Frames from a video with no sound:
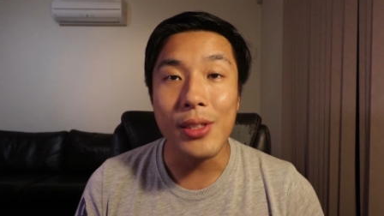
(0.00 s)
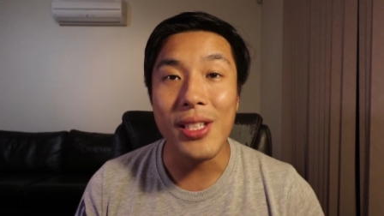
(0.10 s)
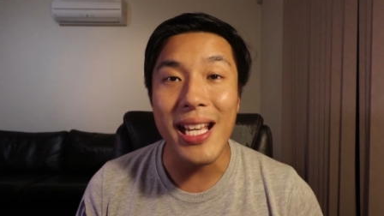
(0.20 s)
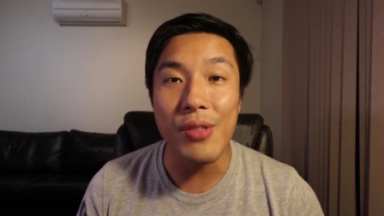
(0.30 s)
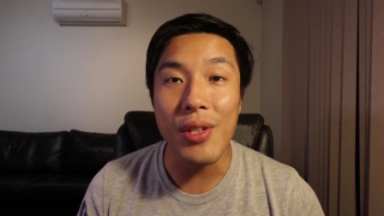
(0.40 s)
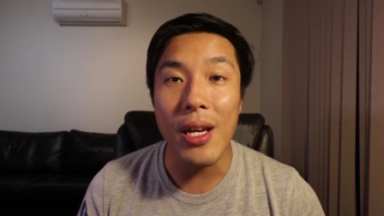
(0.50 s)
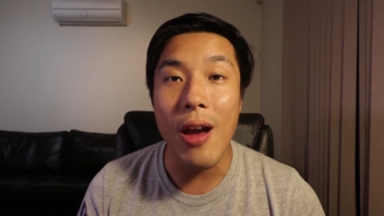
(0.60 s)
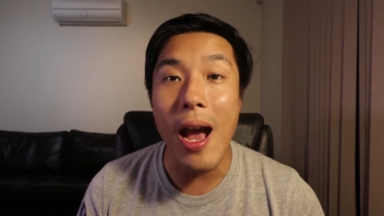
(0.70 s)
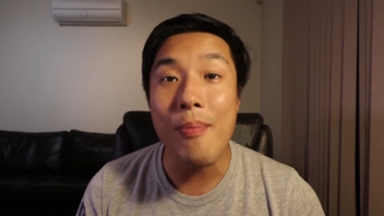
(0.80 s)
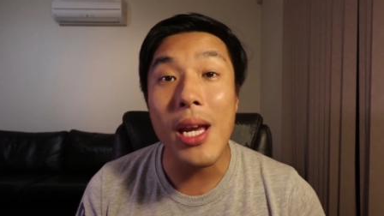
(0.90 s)
In today's
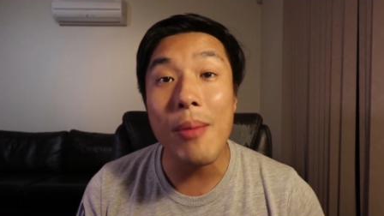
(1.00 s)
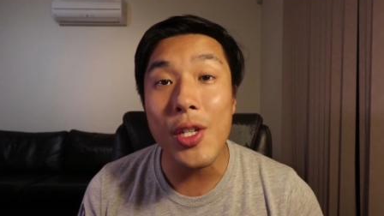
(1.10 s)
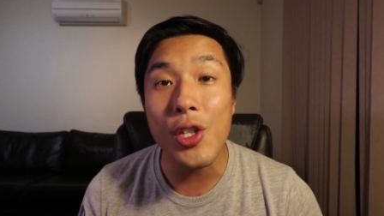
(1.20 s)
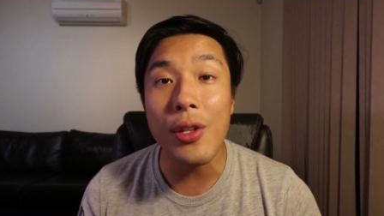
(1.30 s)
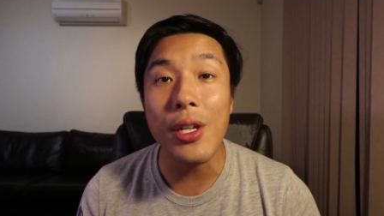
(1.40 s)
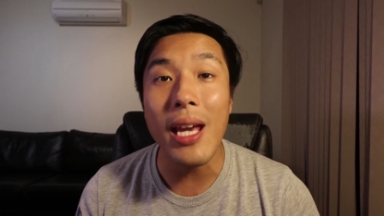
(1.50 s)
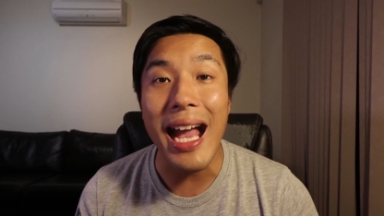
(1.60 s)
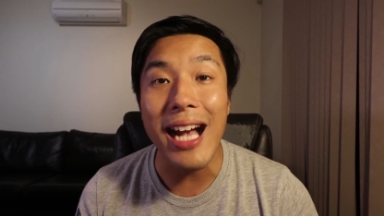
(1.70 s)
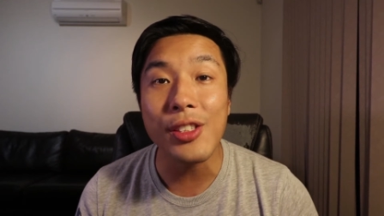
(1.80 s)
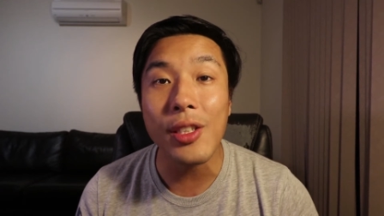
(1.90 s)
video, I'm going to be showing you
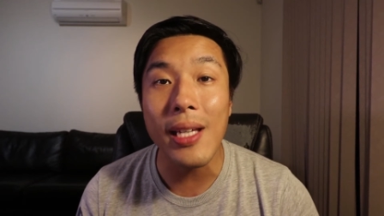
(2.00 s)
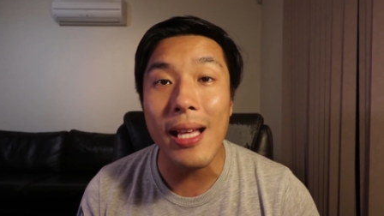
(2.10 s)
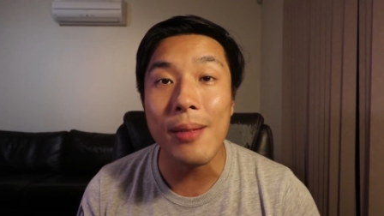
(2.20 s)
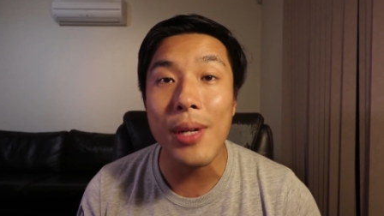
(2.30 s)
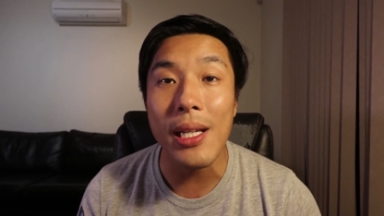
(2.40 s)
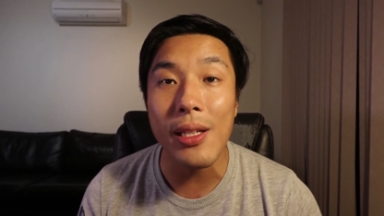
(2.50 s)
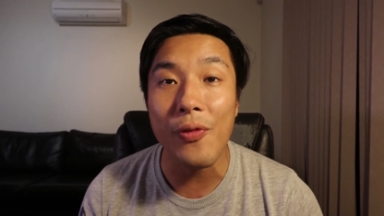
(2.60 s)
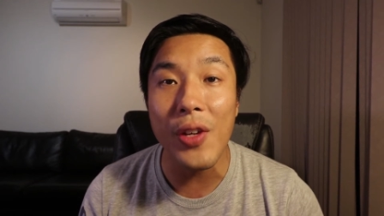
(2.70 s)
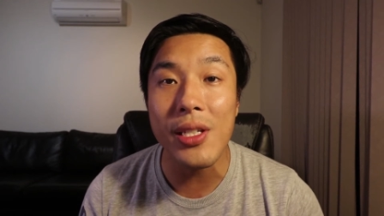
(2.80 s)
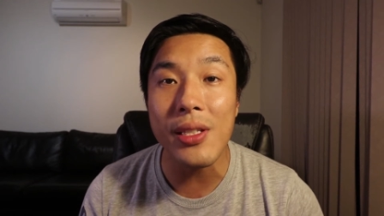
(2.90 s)
how to calibrate the
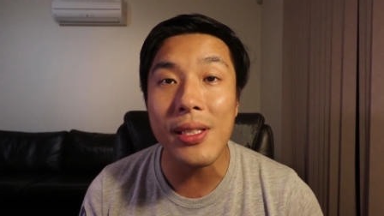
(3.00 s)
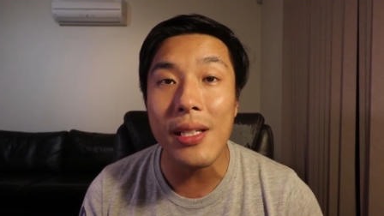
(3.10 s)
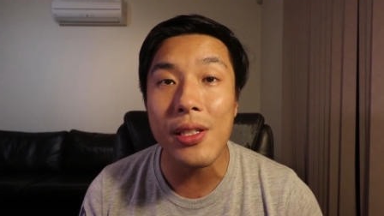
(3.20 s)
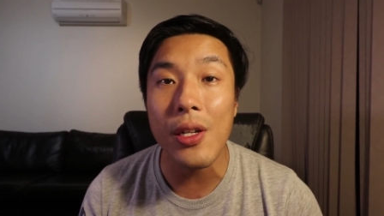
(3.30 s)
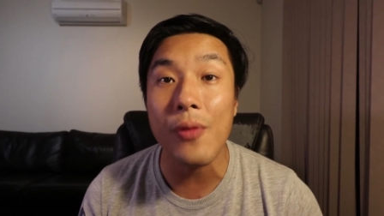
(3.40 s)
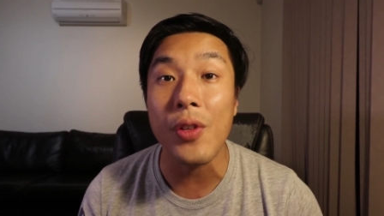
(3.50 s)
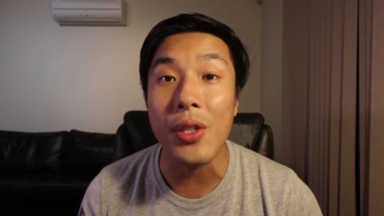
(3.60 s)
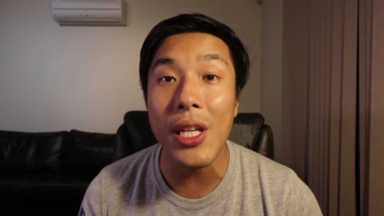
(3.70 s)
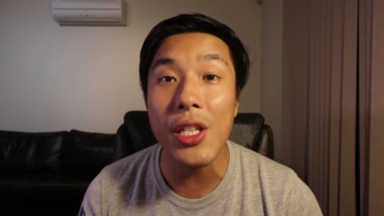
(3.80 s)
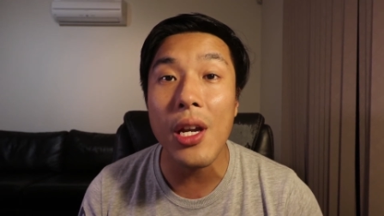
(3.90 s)
vision sensor of your
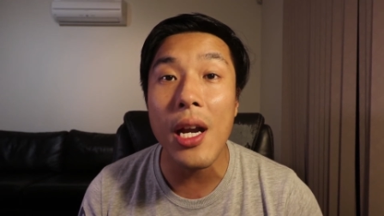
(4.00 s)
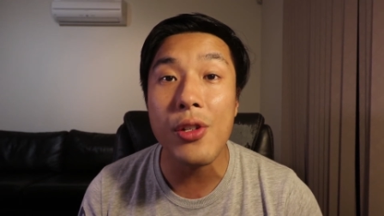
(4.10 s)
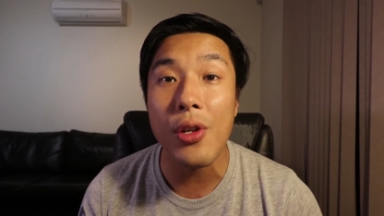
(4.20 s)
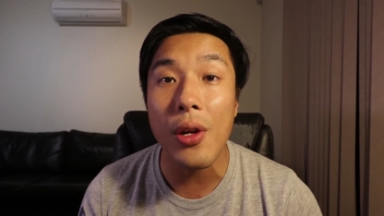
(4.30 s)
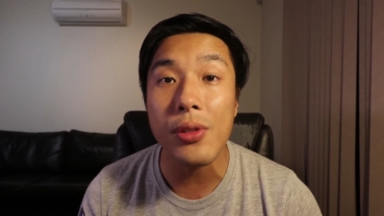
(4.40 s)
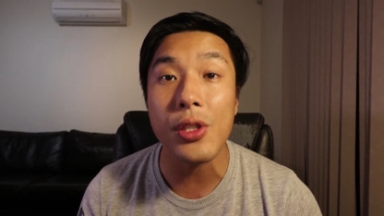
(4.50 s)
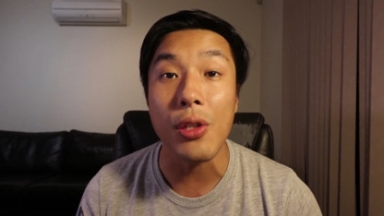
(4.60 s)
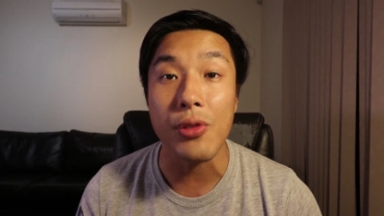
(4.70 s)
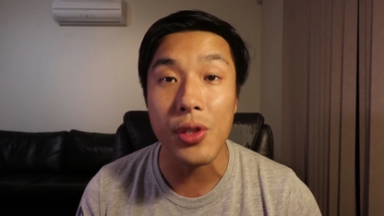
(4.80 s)
DJI drone, so